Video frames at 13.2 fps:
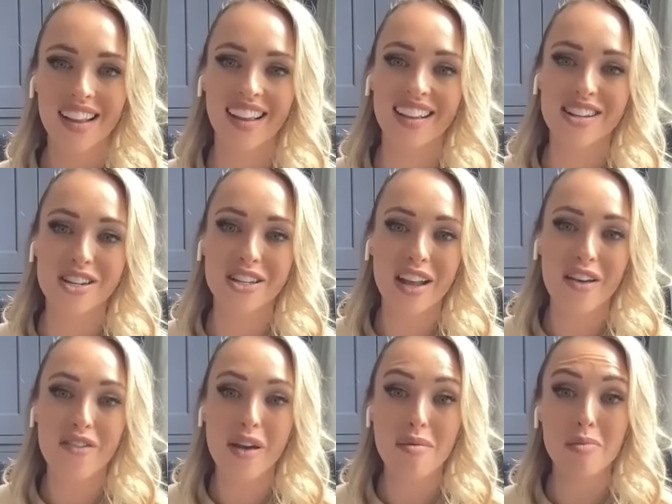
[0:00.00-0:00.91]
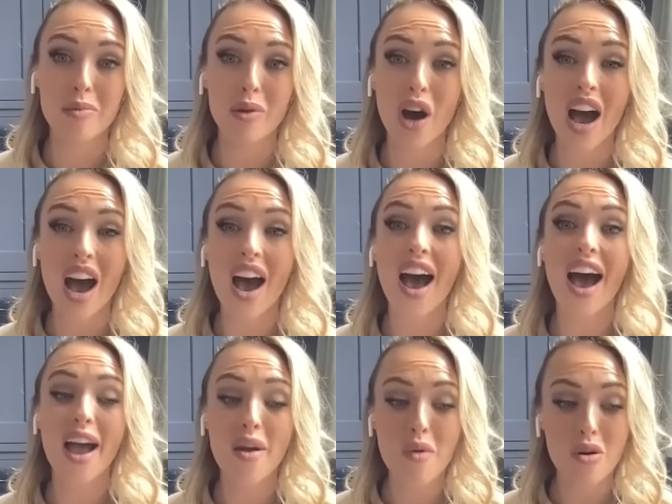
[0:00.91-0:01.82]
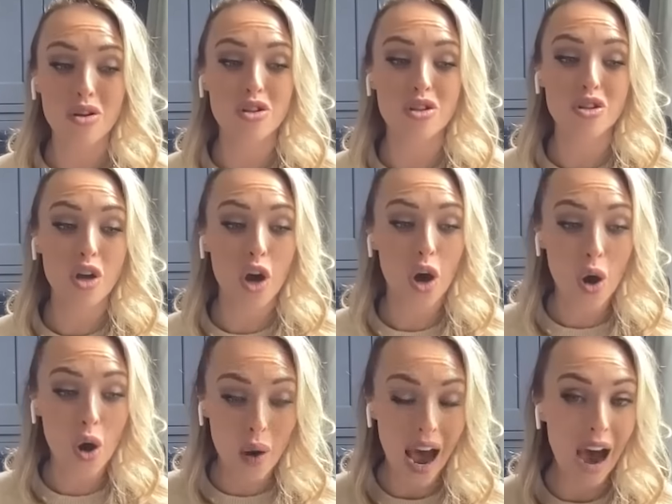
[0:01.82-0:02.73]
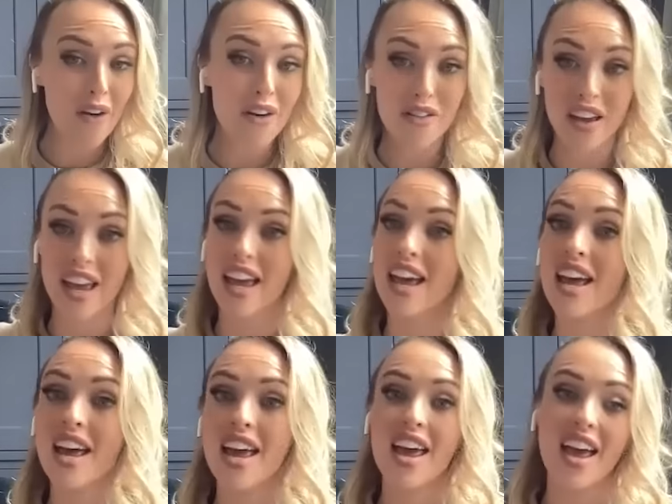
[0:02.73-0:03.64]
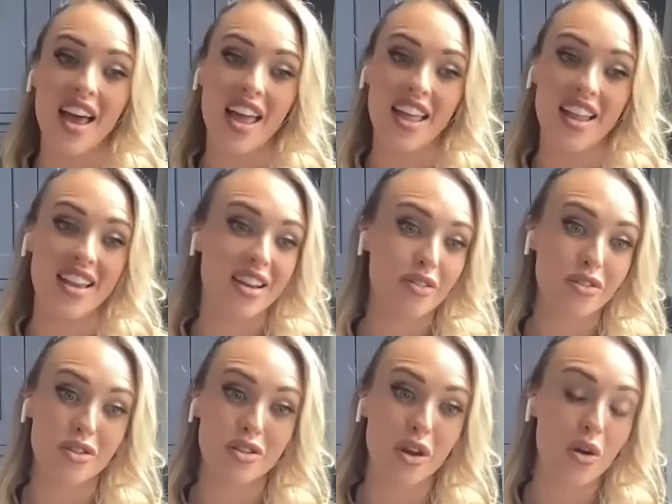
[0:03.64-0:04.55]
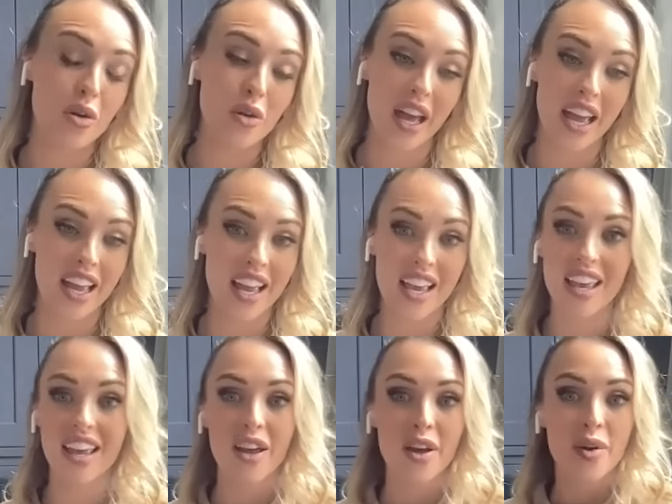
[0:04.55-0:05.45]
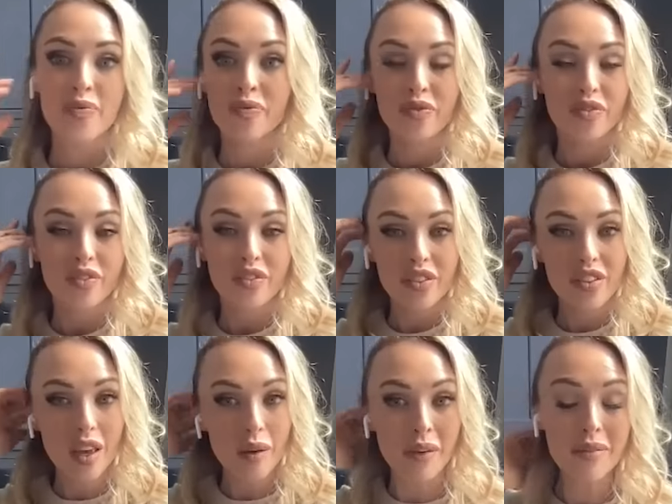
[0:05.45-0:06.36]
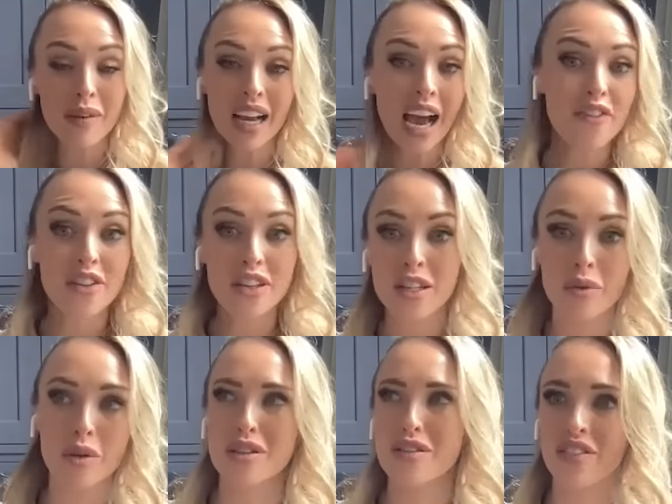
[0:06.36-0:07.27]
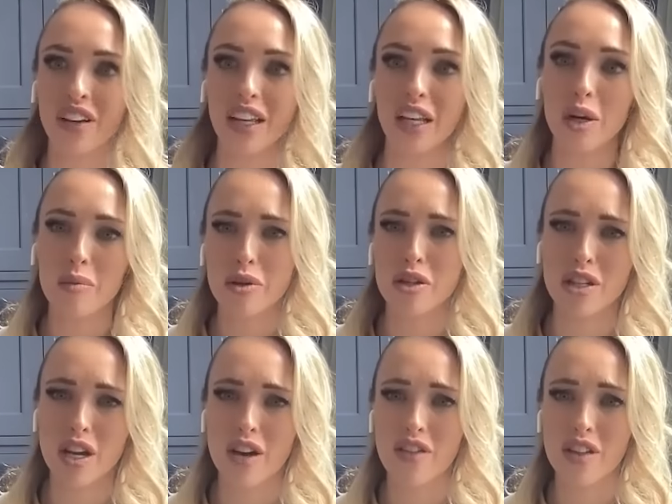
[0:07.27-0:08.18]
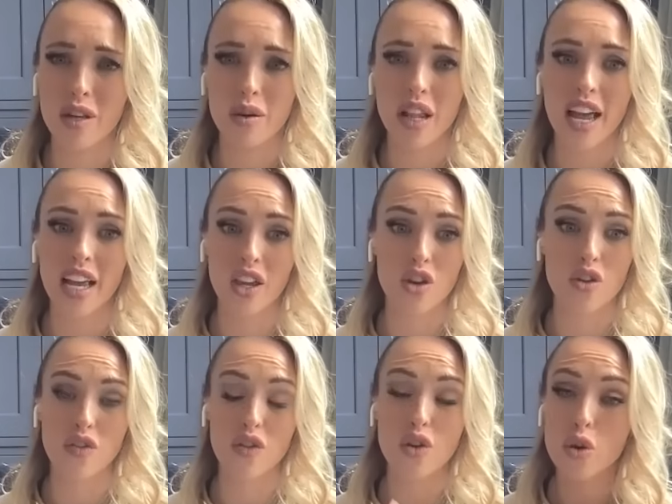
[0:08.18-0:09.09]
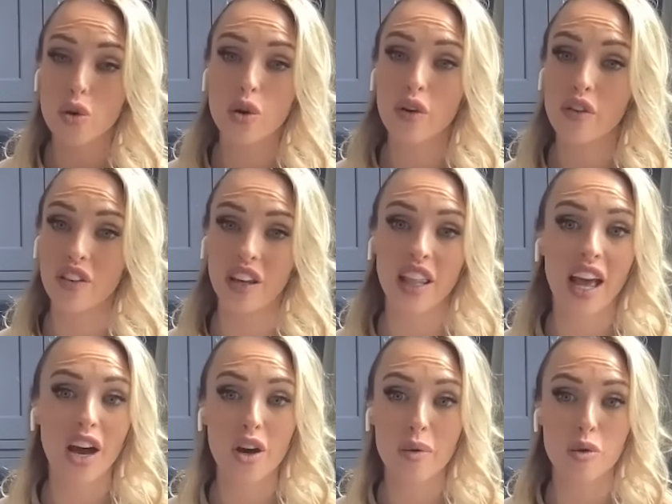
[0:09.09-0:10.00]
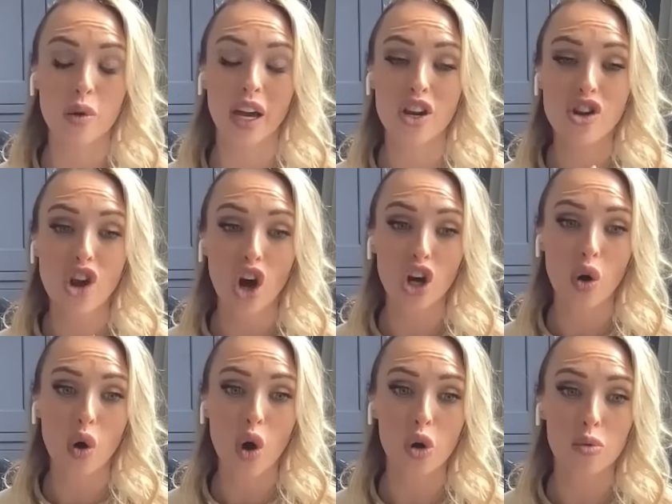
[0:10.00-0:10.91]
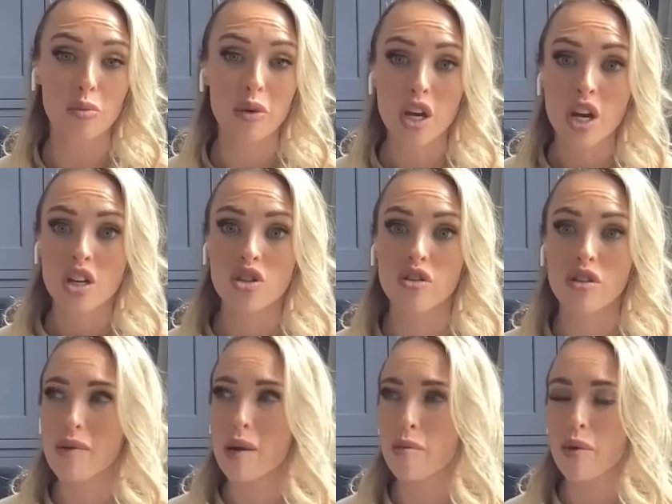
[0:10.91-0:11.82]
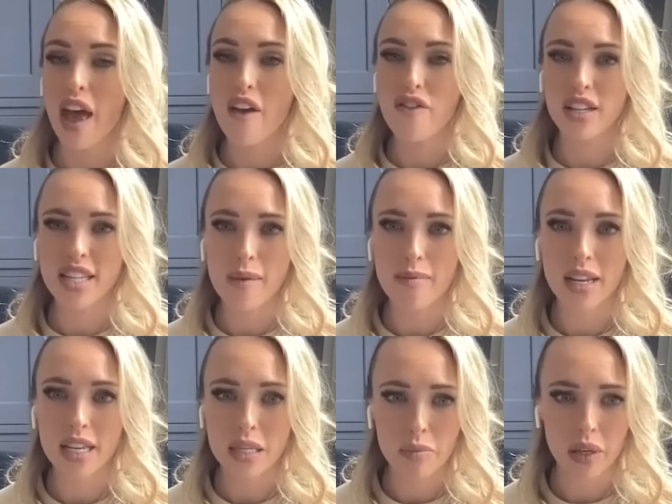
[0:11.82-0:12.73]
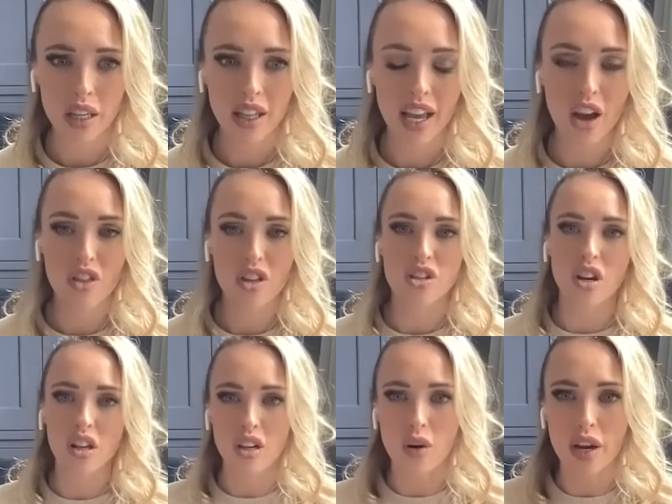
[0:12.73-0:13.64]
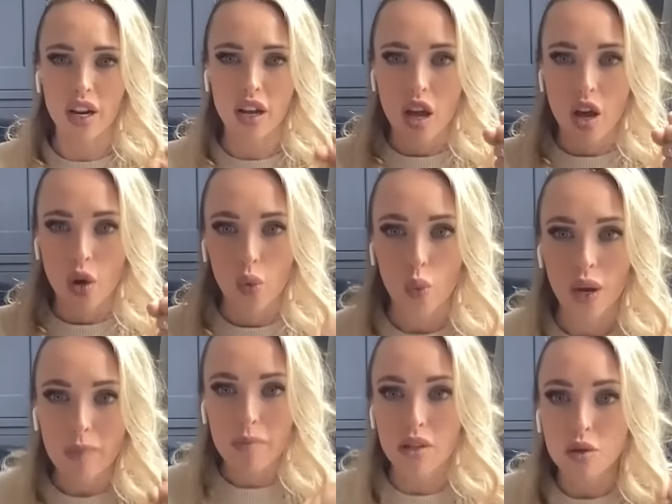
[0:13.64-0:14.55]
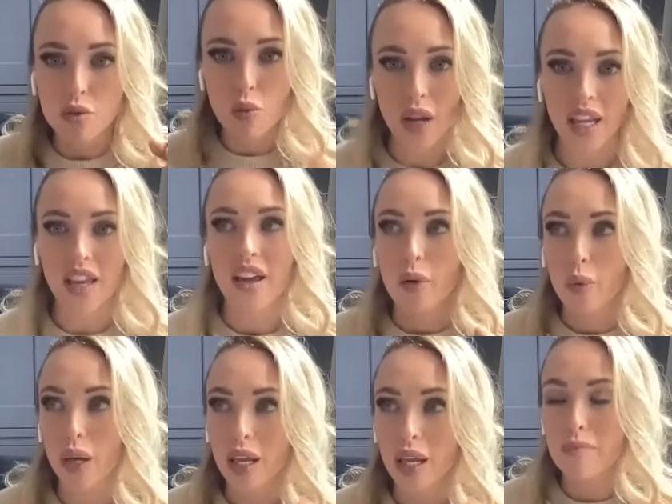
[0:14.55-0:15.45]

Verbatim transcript: it doesn't affect me. But I was so out of it, and it was so like, like my catheter wasn't filling up and stuff. And they were like, "If you don't fill that up, you cannot go home." So remember every ten minutes being like on the toilet going, "We must we, we